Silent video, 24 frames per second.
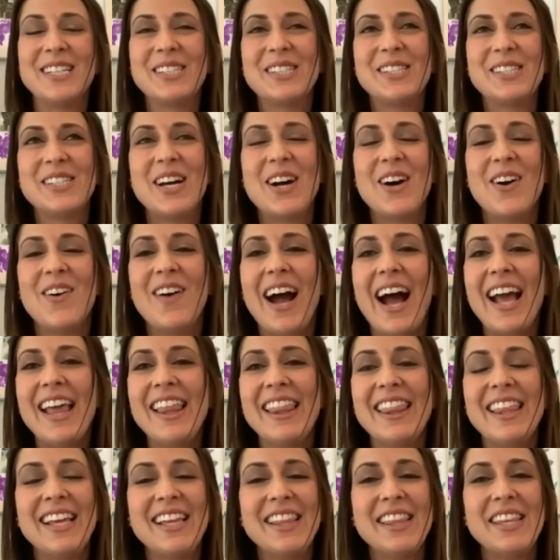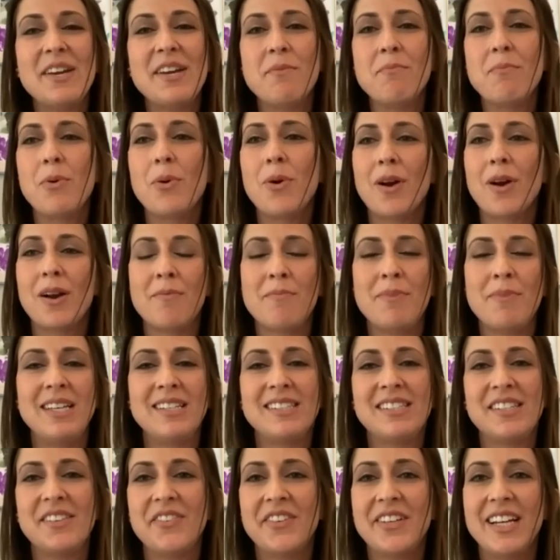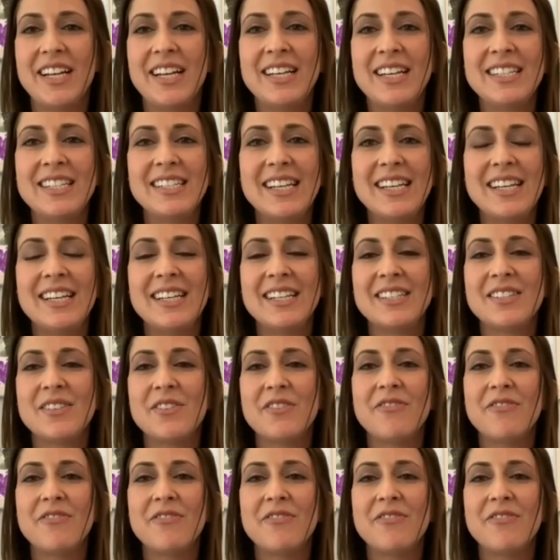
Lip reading: So I think the important piece of it is